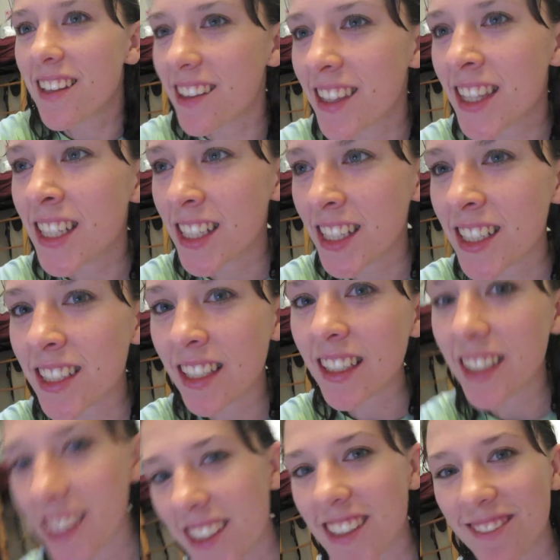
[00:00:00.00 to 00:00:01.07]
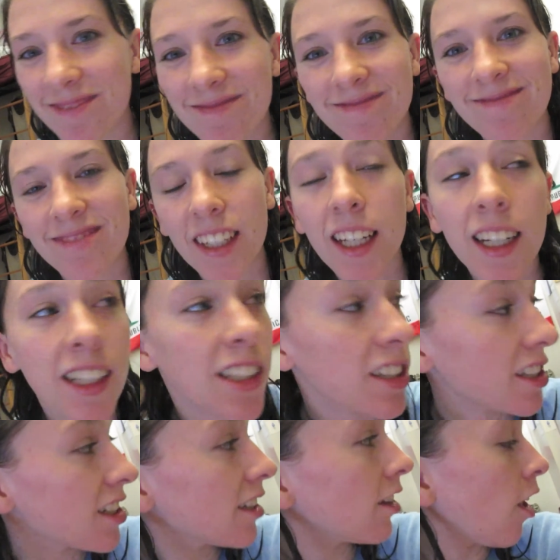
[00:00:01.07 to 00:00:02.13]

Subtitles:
and this is it. And I just did